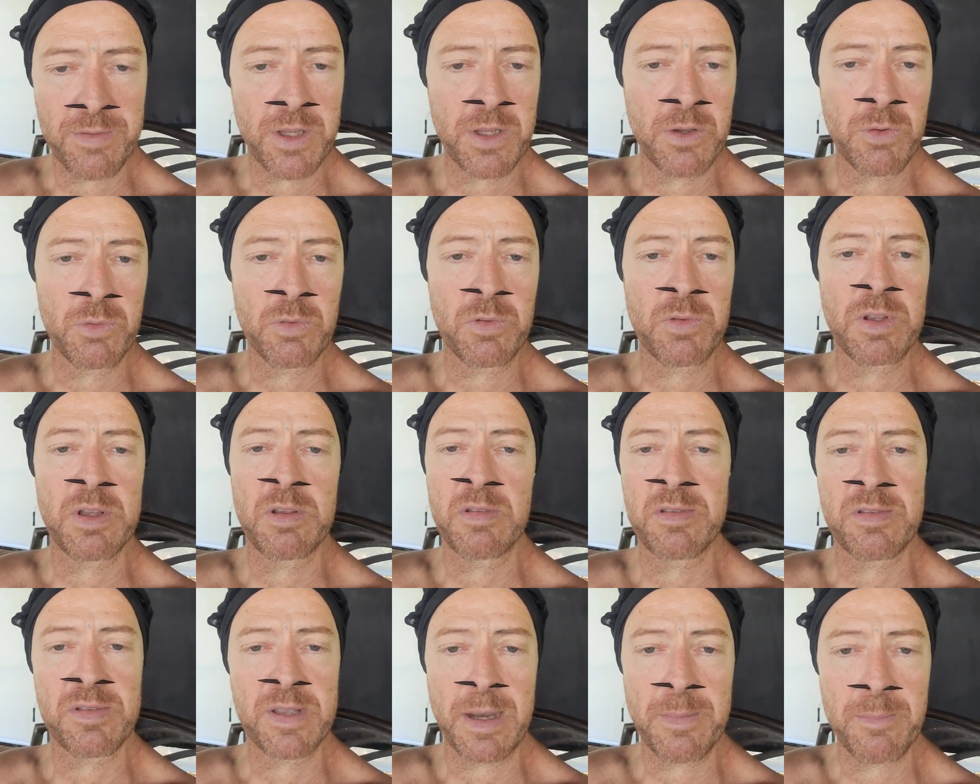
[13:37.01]
and you'll see
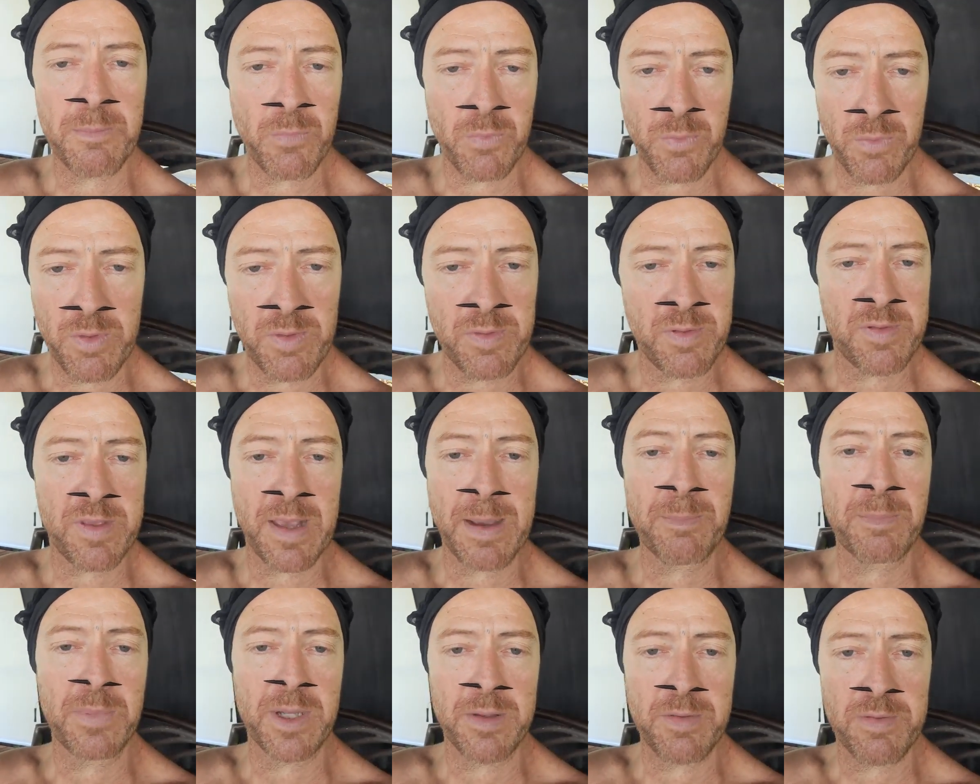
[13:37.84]
some
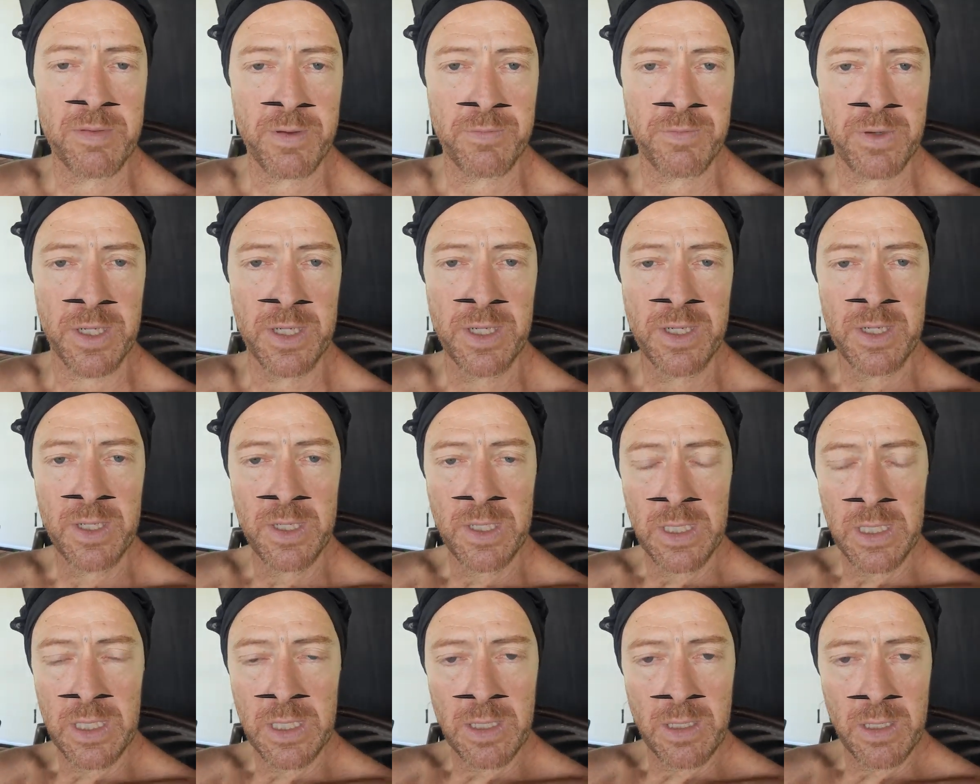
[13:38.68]
semblance of it,
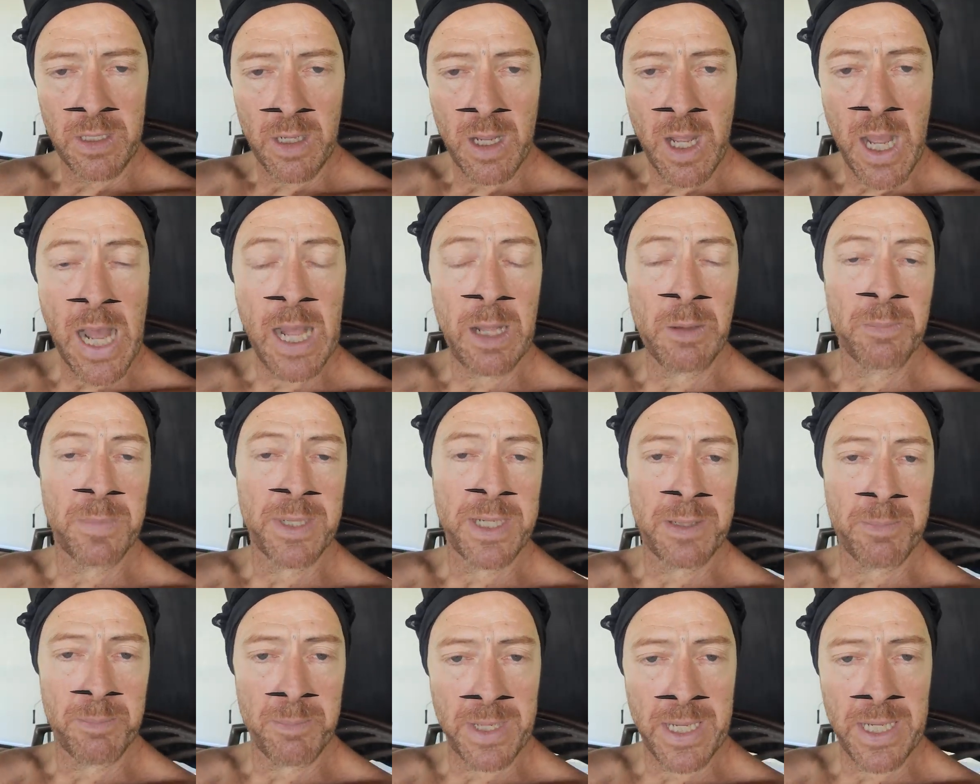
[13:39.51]

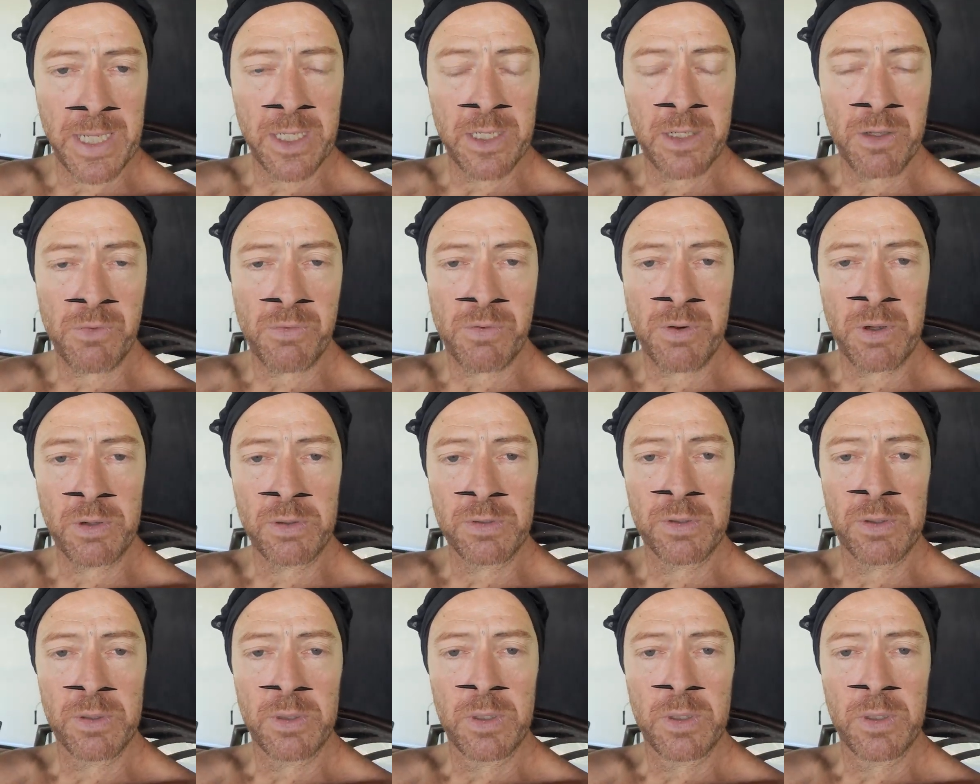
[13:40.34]
albeit being controlled.